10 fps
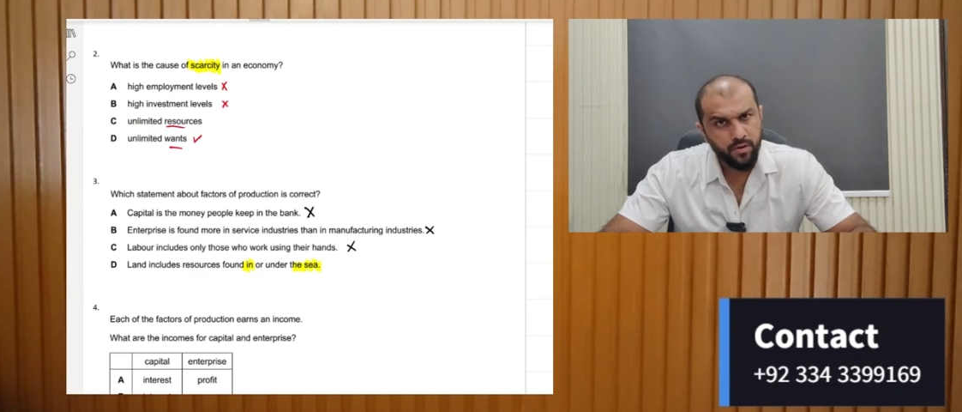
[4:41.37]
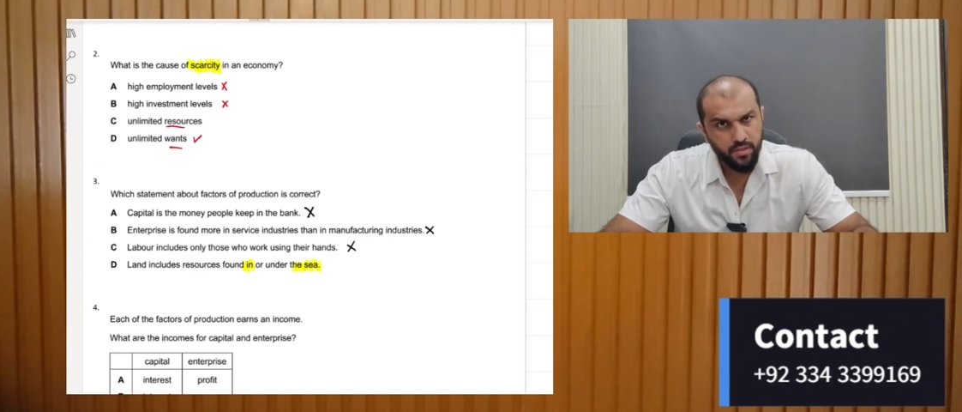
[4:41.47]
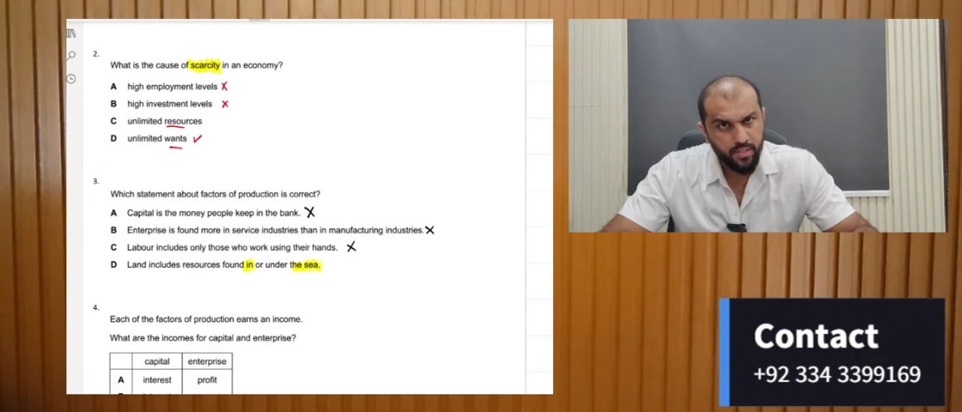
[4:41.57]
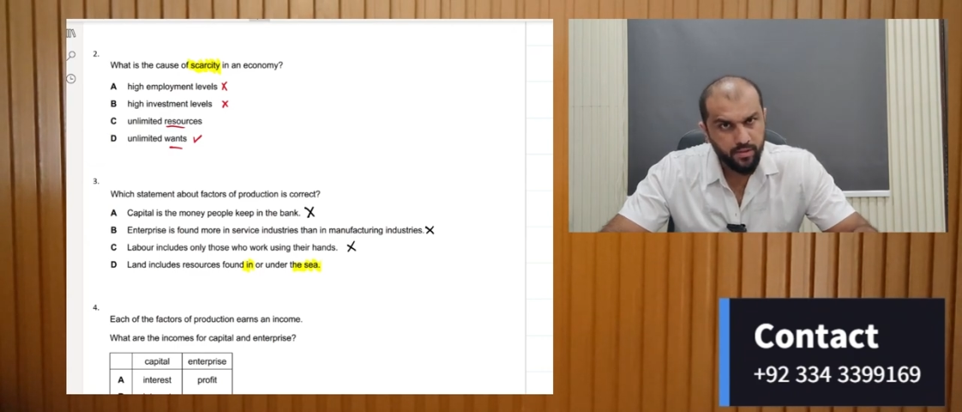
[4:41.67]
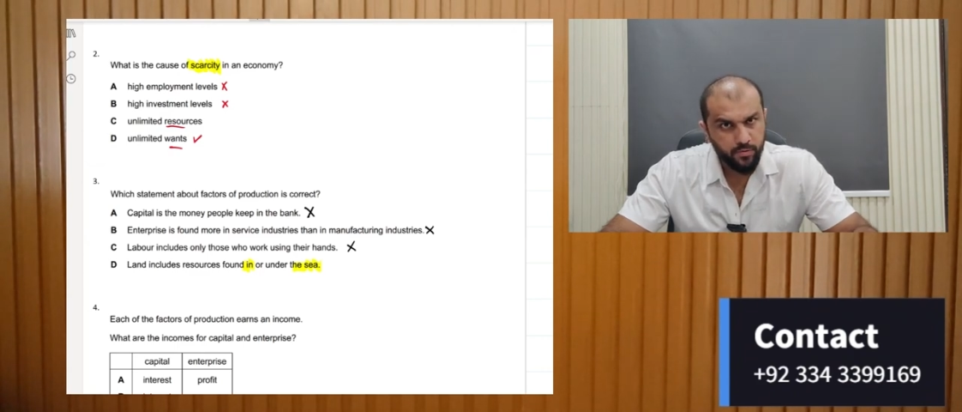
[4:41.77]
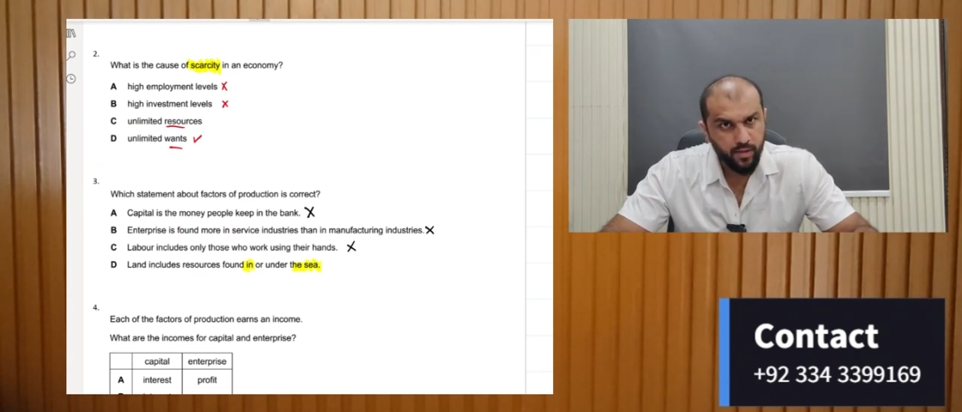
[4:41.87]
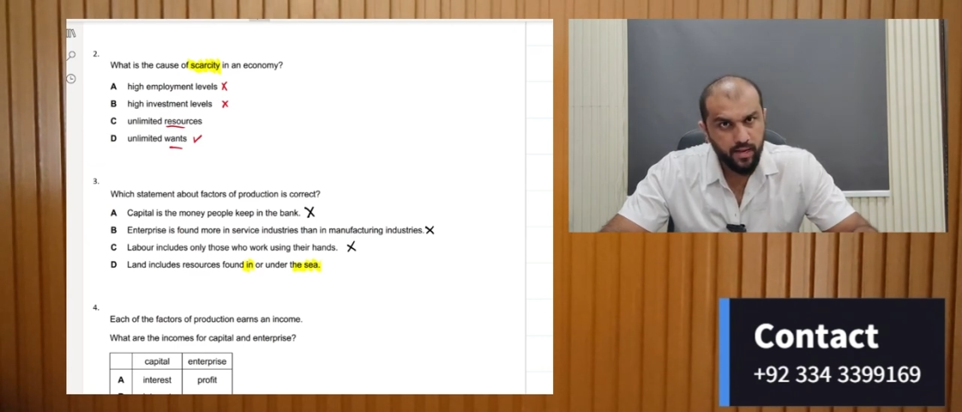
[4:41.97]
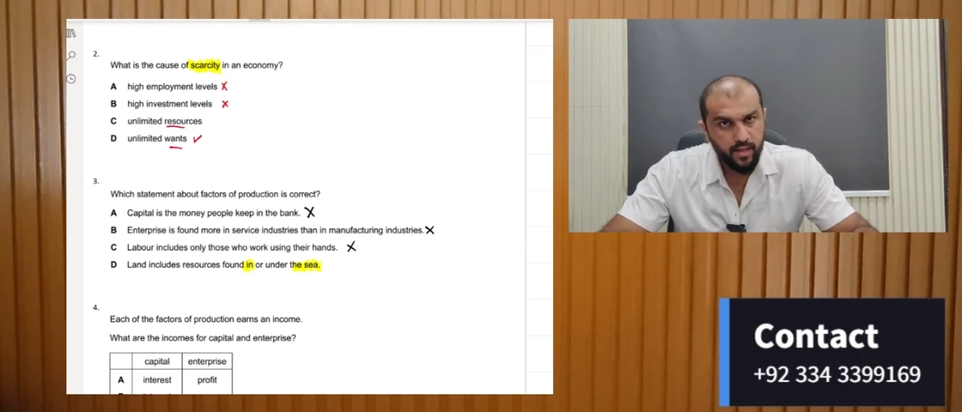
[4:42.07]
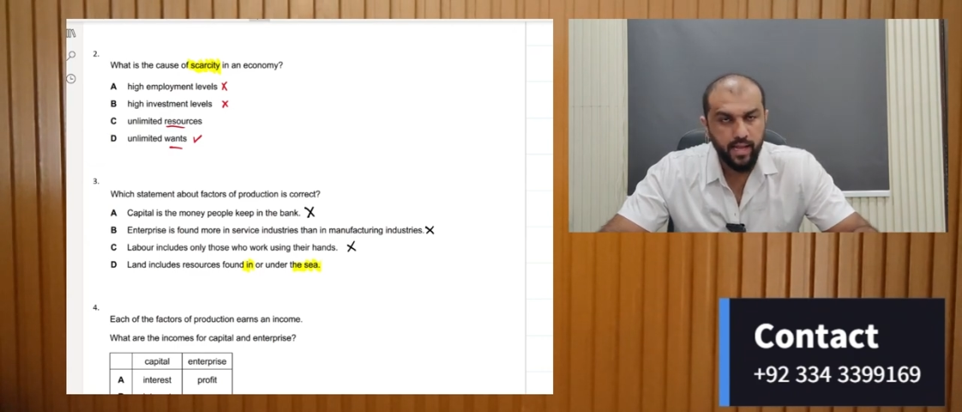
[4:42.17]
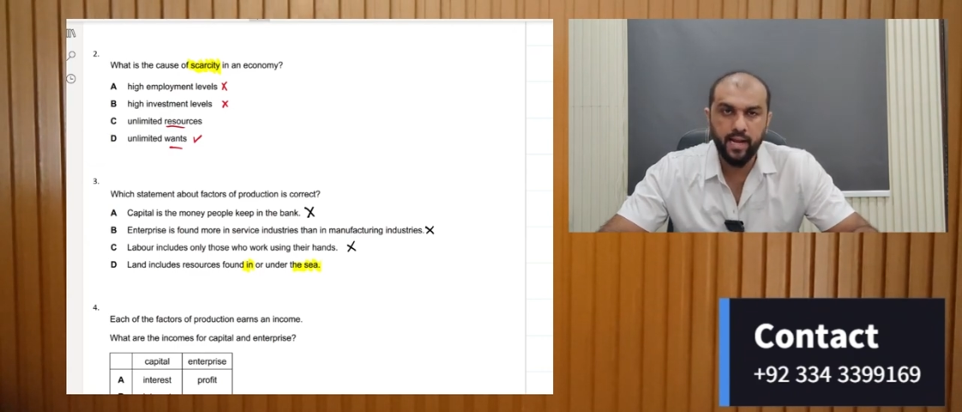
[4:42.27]
earth as
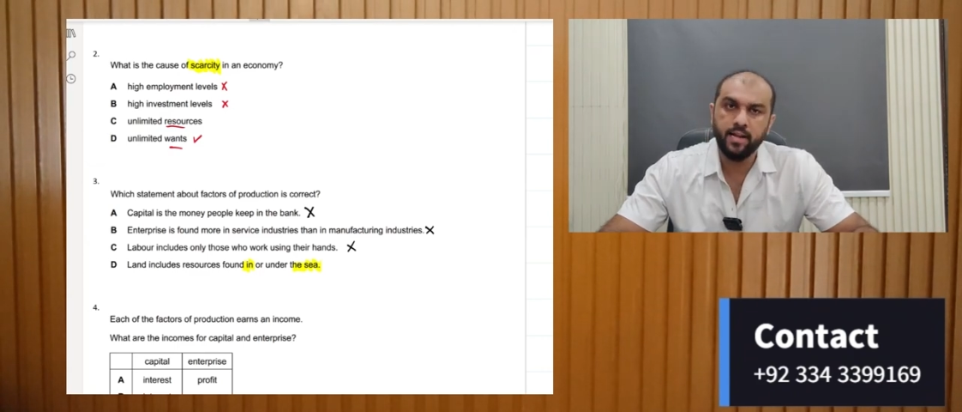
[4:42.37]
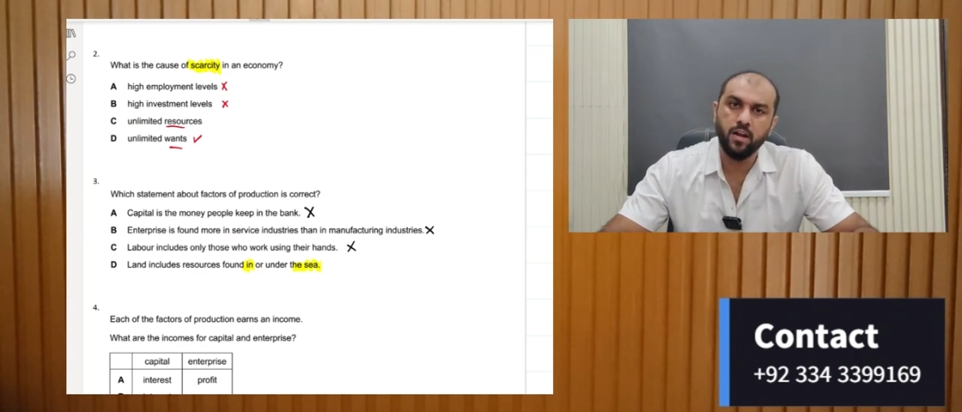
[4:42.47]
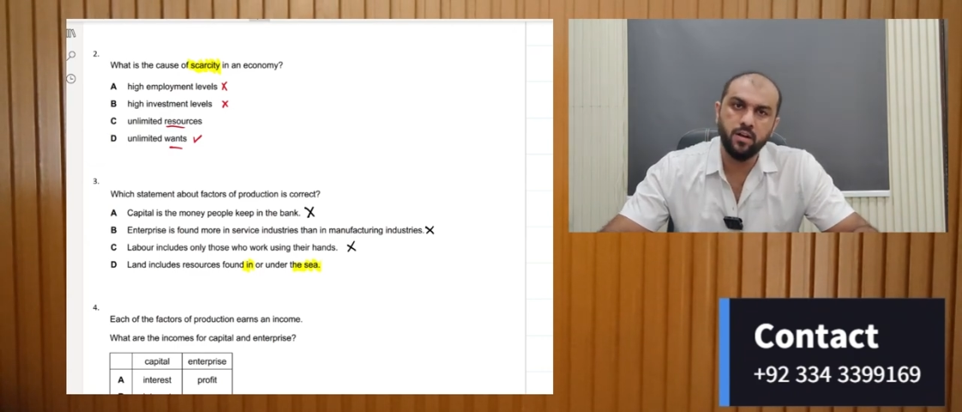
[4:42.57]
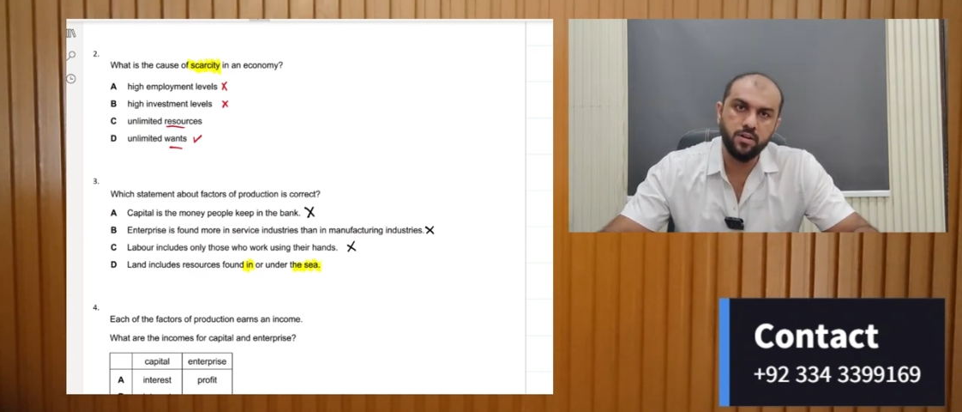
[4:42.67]
well and